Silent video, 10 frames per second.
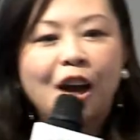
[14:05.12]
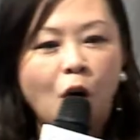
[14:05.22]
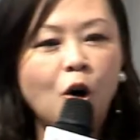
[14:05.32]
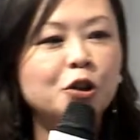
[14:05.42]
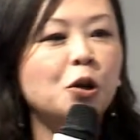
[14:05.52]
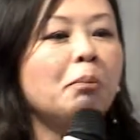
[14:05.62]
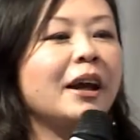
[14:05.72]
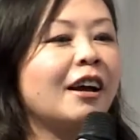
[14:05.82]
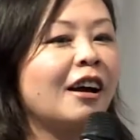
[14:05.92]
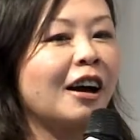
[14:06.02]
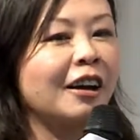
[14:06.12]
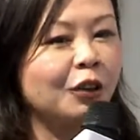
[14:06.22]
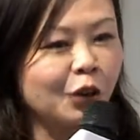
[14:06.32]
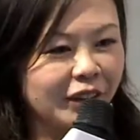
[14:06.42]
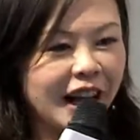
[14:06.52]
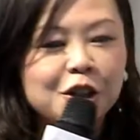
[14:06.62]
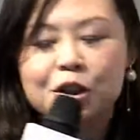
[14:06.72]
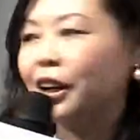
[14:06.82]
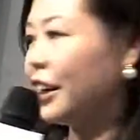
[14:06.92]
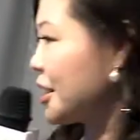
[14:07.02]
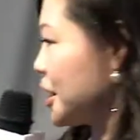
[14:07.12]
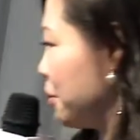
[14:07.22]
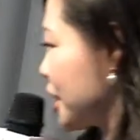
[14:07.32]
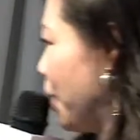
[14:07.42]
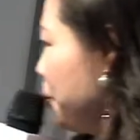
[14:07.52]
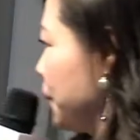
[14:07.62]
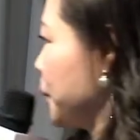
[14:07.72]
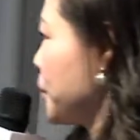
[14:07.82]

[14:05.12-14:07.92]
and also make a donation at the same time.